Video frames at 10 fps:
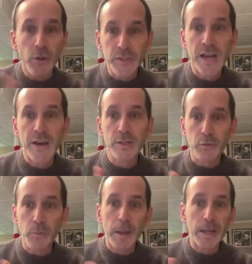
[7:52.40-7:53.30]
those
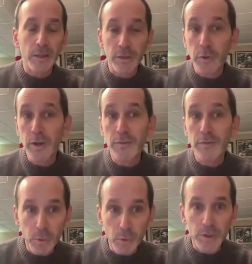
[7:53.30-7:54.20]
counties remain 3 of
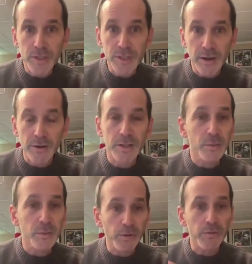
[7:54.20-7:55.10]
the poorest
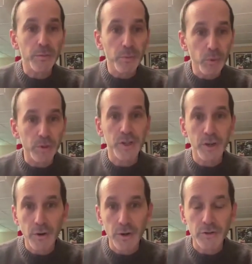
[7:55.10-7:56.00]
counties in one of the poorest
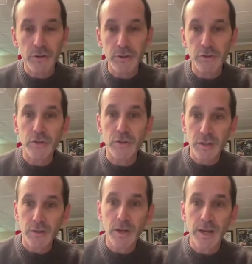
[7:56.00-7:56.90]
congressional
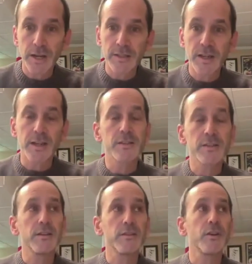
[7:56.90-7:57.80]
districts in the United
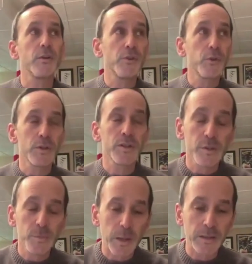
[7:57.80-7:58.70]
States. And so, of course,
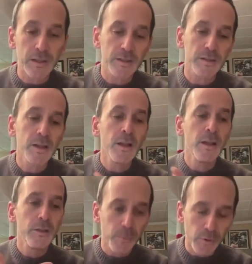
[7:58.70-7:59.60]
despite this,
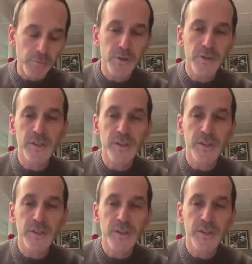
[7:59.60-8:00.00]
the Bureau